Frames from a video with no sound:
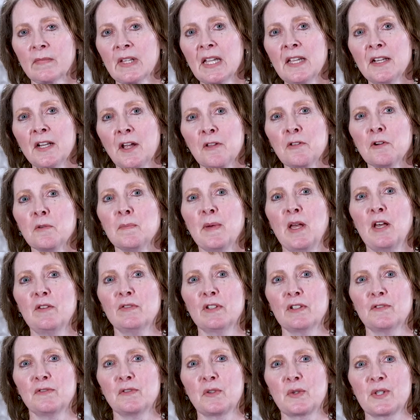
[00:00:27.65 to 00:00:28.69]
and other pelvic
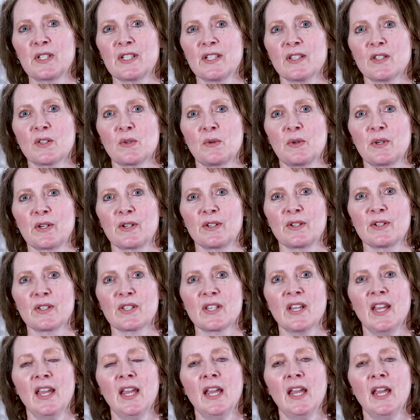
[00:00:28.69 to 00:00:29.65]
floor disorders